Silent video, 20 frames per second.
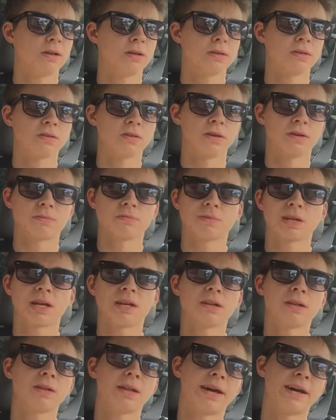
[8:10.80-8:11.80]
So I'm
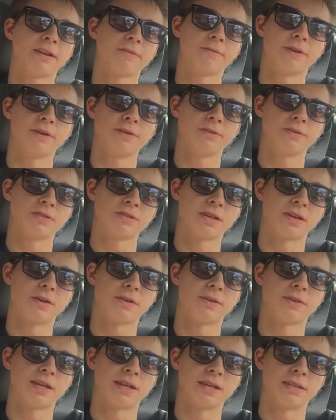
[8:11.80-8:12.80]
kind of glad if I do sell
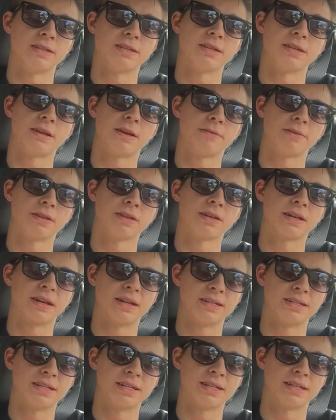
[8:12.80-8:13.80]
it that I did everything
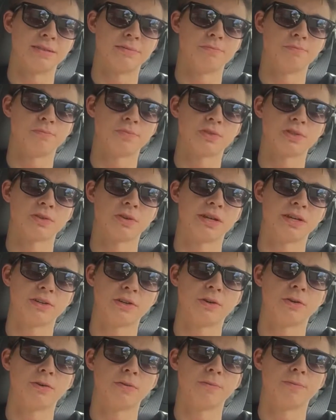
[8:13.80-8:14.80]
I did, so I
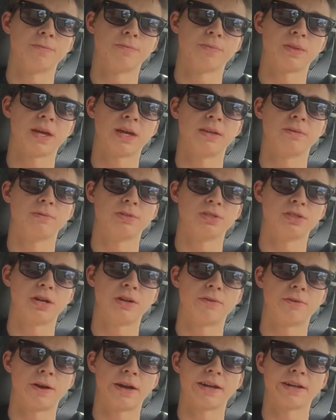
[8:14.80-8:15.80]
know that it was
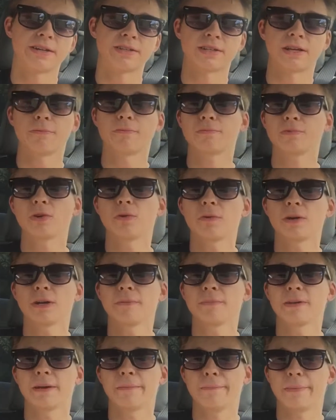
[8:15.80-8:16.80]
done right, because I don't want to
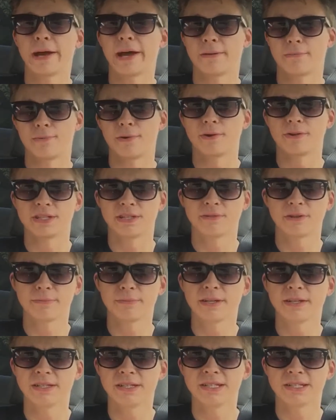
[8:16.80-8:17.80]
be a bad person. I want to
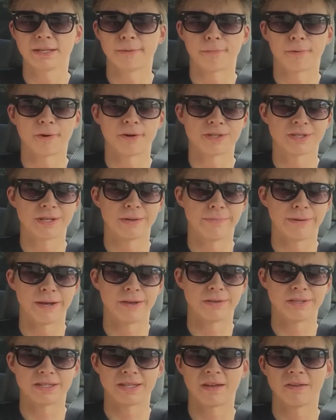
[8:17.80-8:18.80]
be a decent person
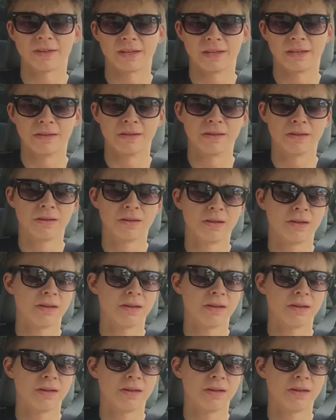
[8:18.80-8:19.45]
about selling it.